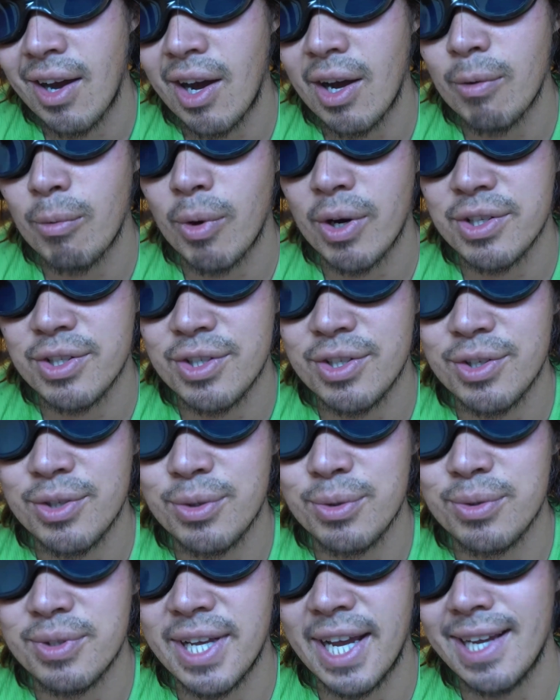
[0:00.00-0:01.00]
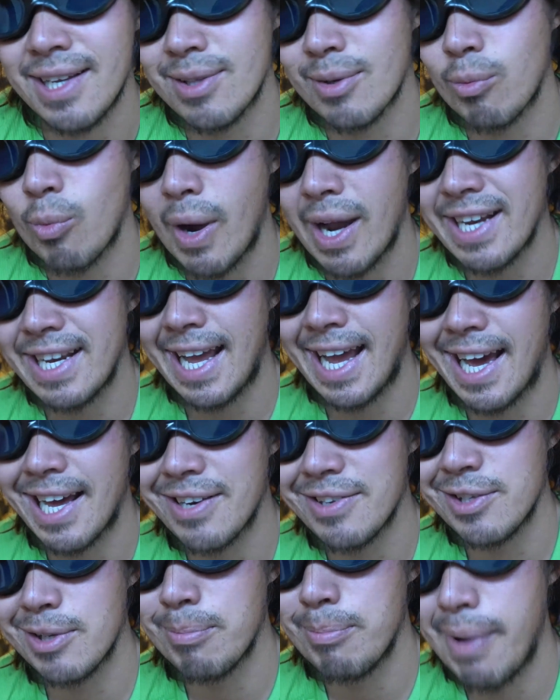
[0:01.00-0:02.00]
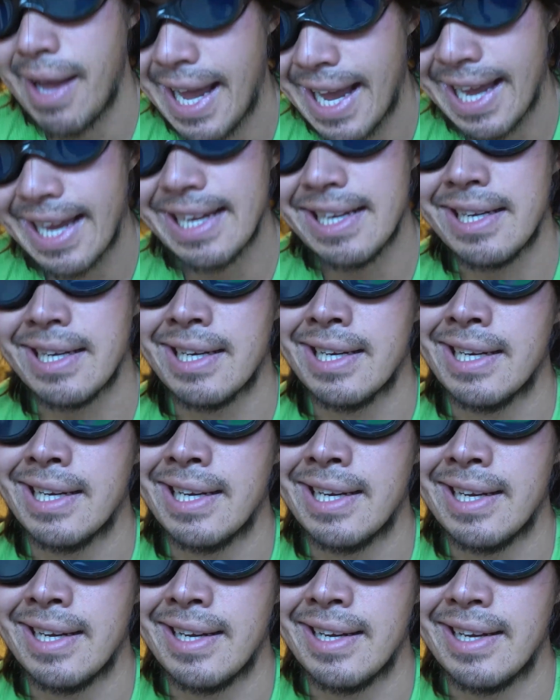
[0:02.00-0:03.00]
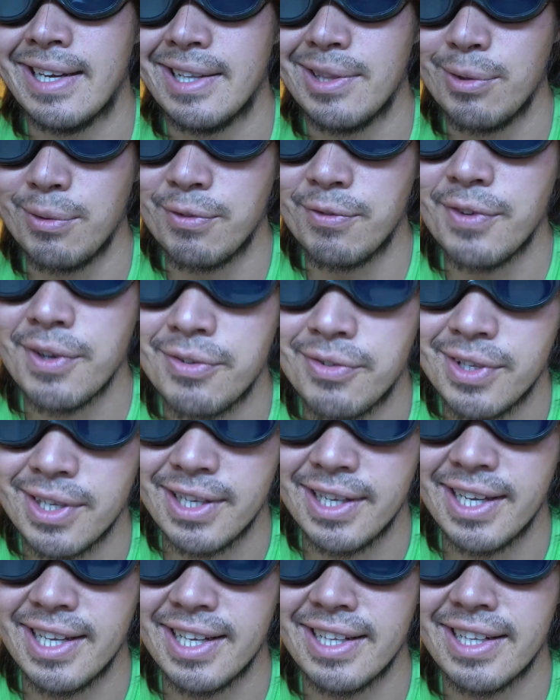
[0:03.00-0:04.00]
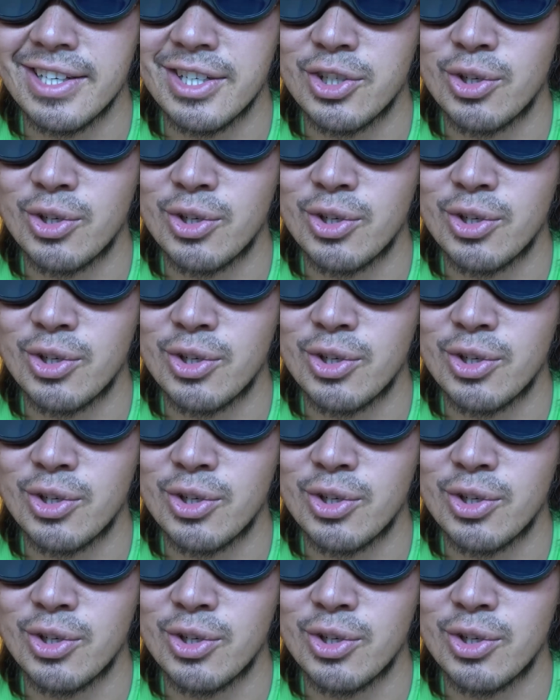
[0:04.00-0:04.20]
I want you to take the weight out of your bag and do 50 again.